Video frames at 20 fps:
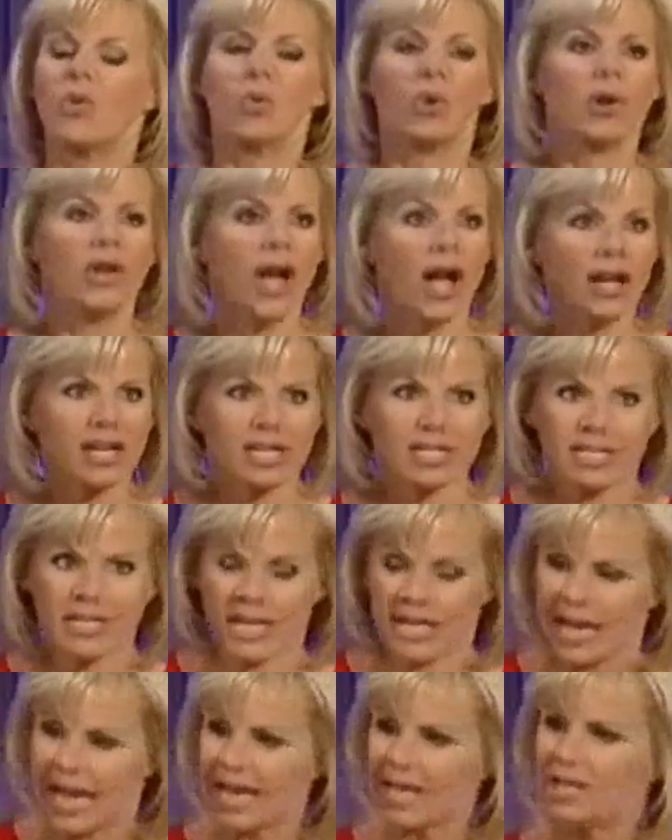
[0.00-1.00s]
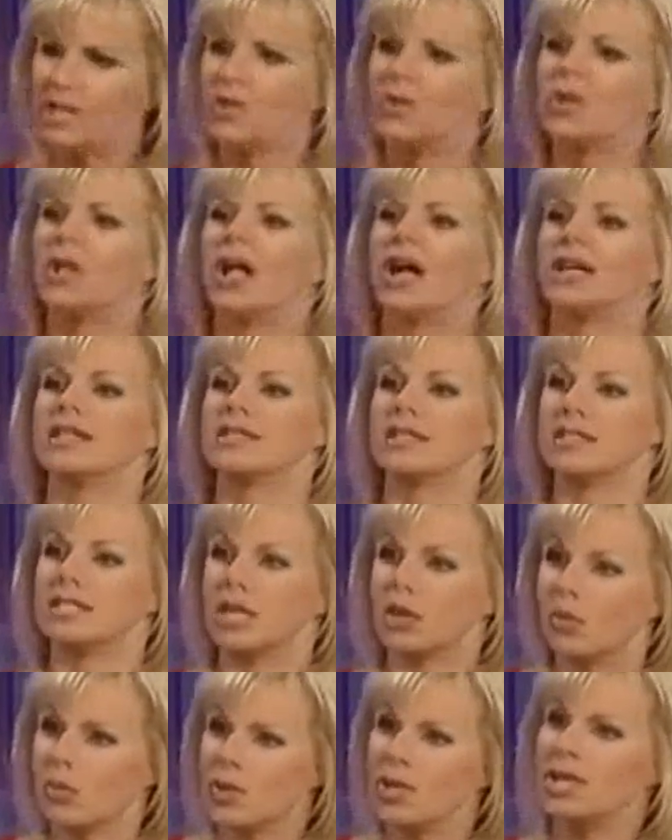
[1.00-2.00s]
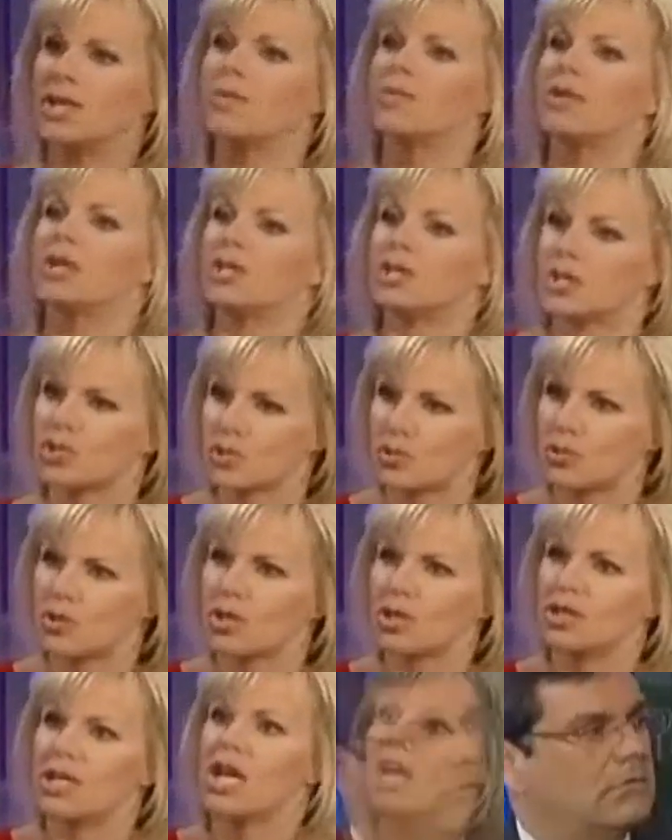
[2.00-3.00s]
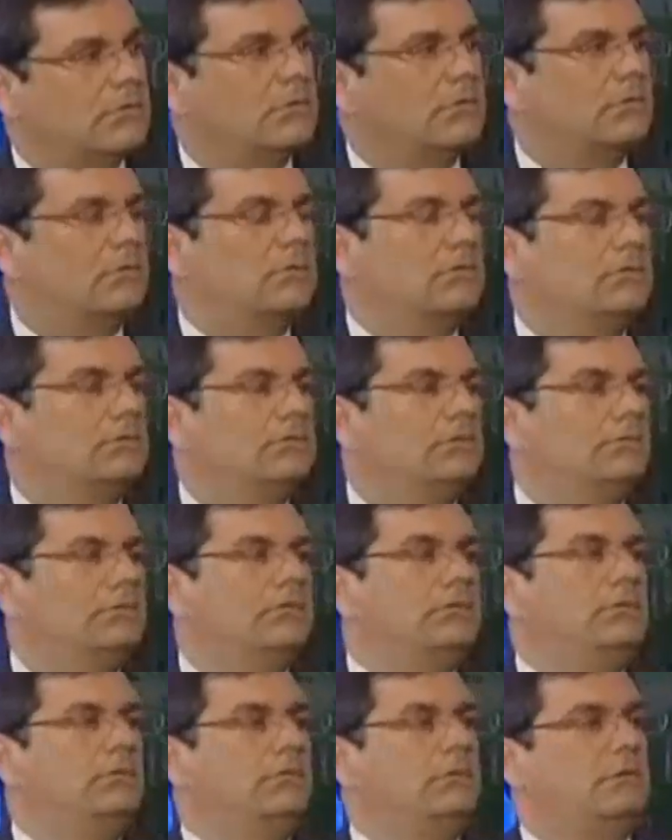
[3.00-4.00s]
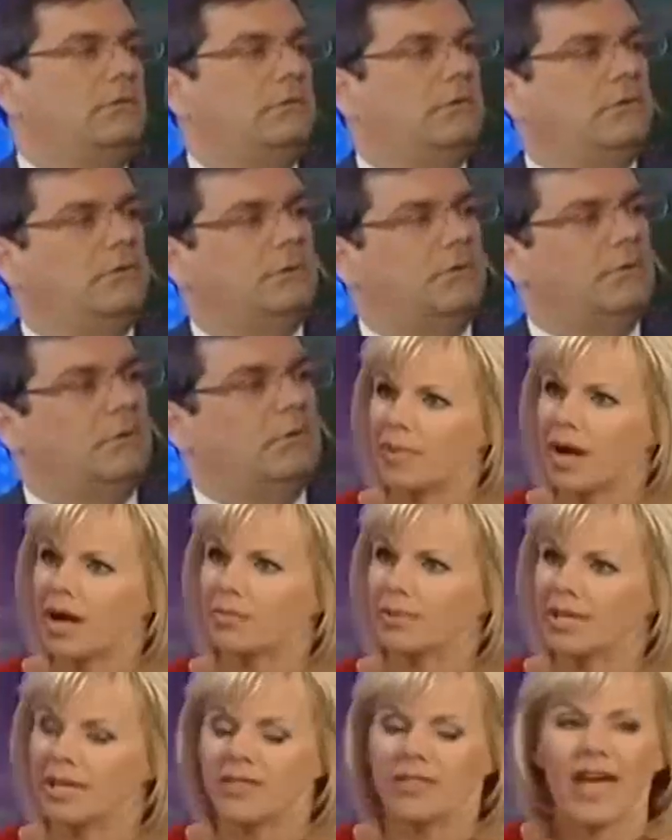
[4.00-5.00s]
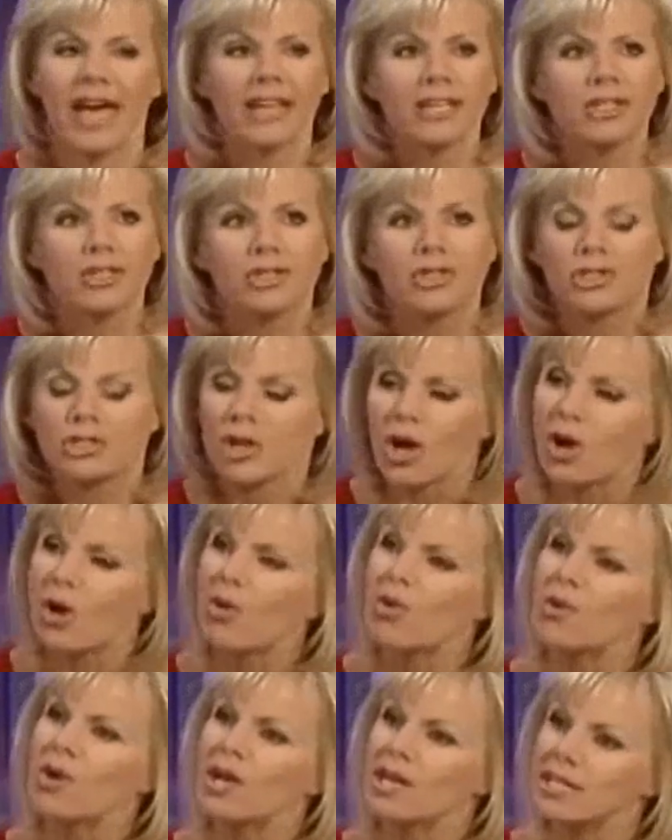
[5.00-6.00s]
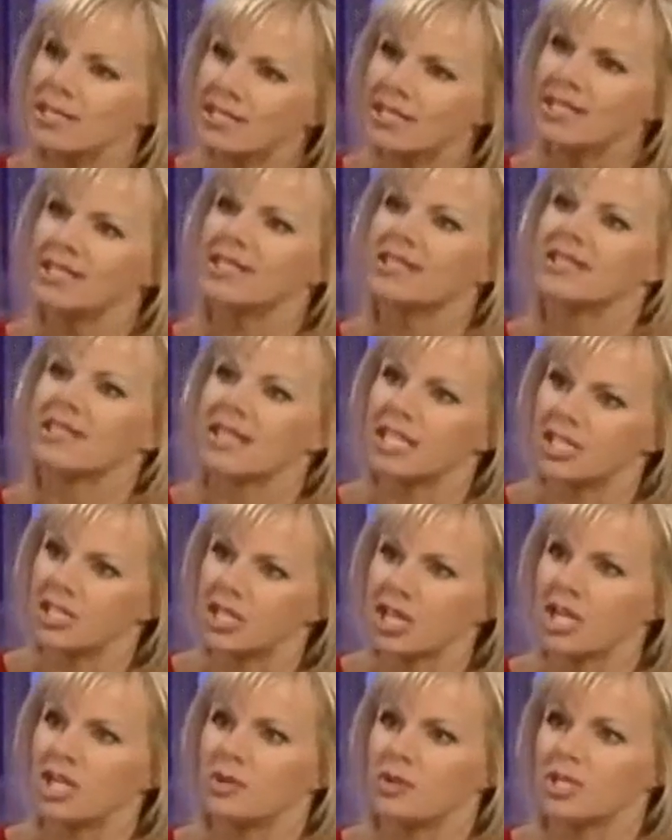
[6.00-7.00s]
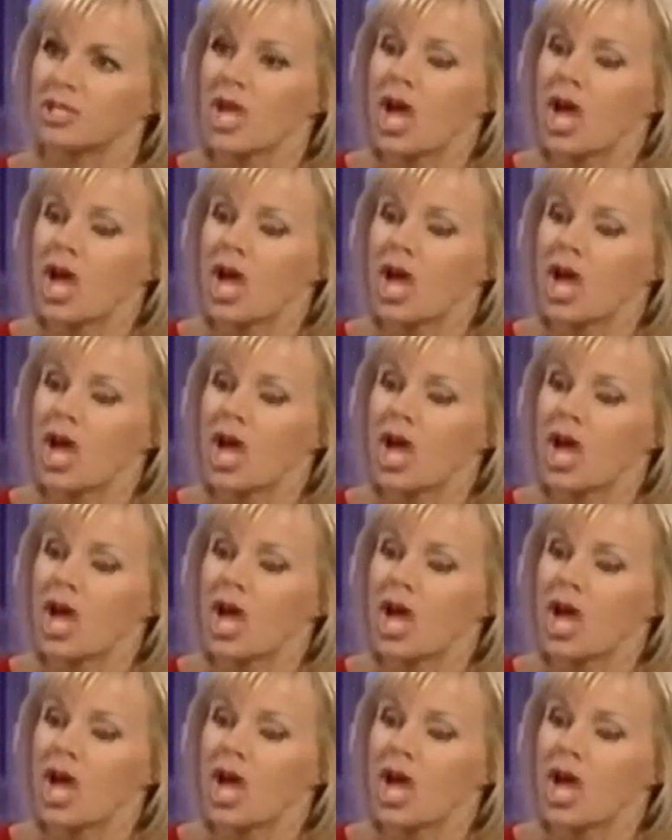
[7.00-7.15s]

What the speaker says: We're not going to take any new clients until we can be assured that we have the trust back from the public. That is so disingenuous.